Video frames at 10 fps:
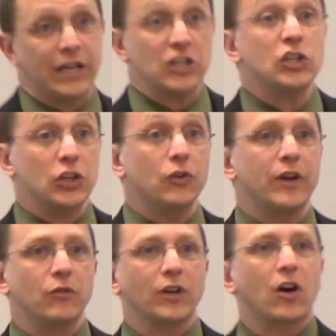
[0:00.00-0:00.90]
issue
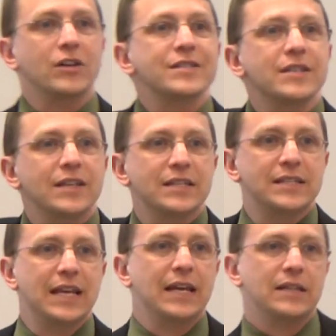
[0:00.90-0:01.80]
in regards to this
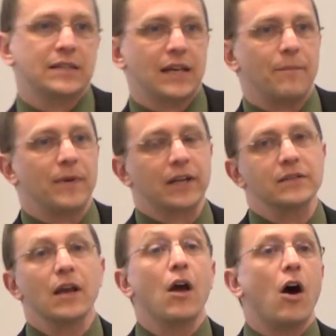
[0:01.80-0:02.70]
data set
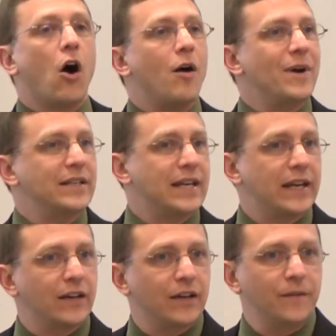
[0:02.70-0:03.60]
because all my
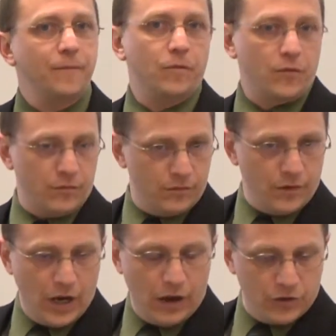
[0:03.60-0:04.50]
data,
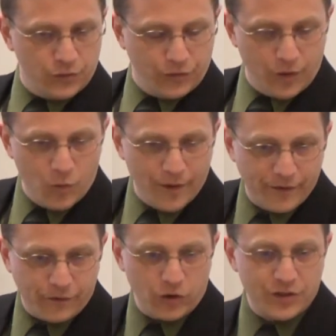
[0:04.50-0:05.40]
uh, it's from my
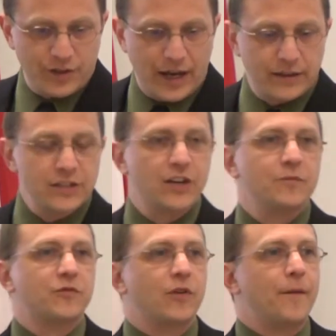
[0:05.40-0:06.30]
first slide, this
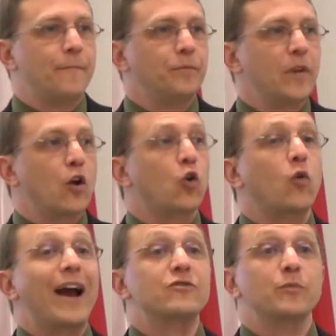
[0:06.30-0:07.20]
comes from
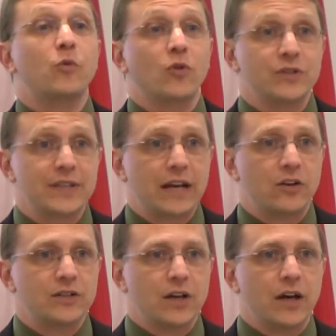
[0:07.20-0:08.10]
crash reports that
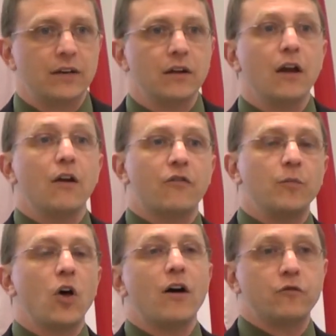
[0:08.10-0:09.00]
are done
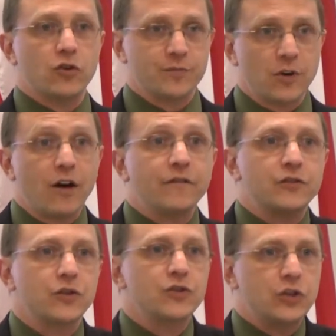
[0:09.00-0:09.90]
from law enforcement
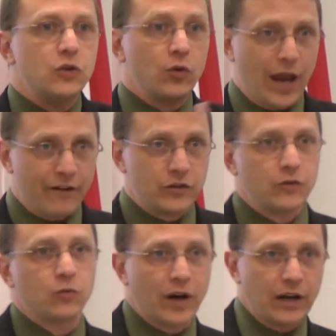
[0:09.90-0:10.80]
officers who have
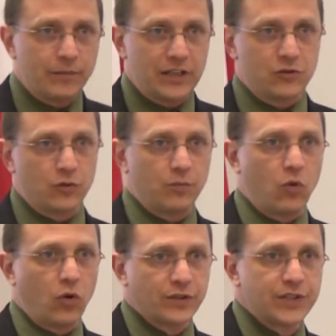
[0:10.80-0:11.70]
to write up these
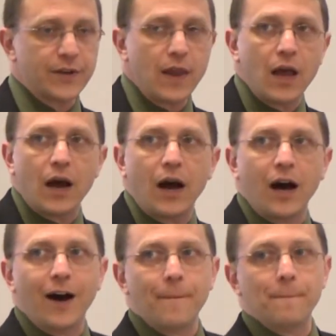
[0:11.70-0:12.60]
reports.
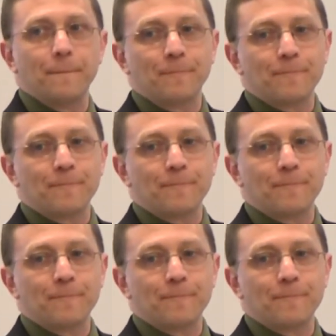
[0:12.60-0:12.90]
Um,